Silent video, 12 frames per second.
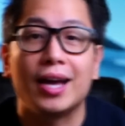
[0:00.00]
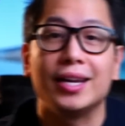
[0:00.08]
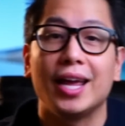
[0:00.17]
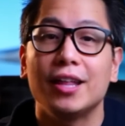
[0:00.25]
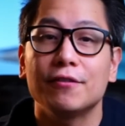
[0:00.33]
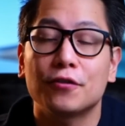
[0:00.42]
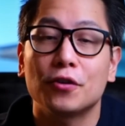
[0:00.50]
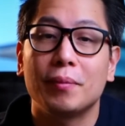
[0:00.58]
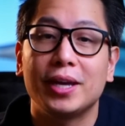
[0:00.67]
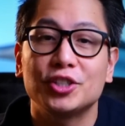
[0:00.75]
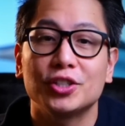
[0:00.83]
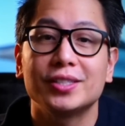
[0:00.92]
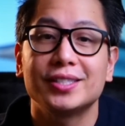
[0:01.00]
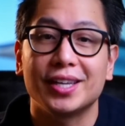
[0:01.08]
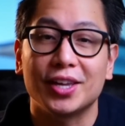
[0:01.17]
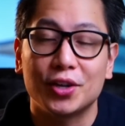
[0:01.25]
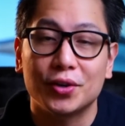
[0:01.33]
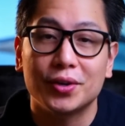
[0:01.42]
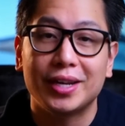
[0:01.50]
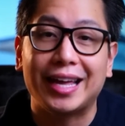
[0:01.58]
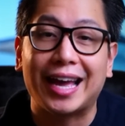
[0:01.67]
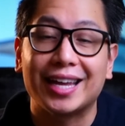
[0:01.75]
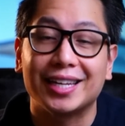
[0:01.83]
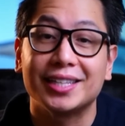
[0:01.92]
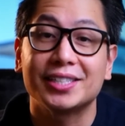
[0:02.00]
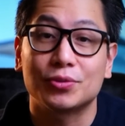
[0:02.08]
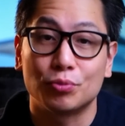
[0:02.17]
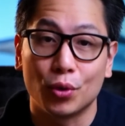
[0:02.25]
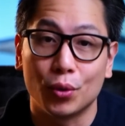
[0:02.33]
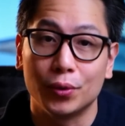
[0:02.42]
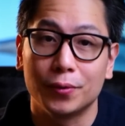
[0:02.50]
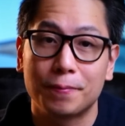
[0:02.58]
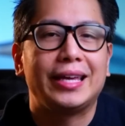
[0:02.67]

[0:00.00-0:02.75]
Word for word: an information security analyst role.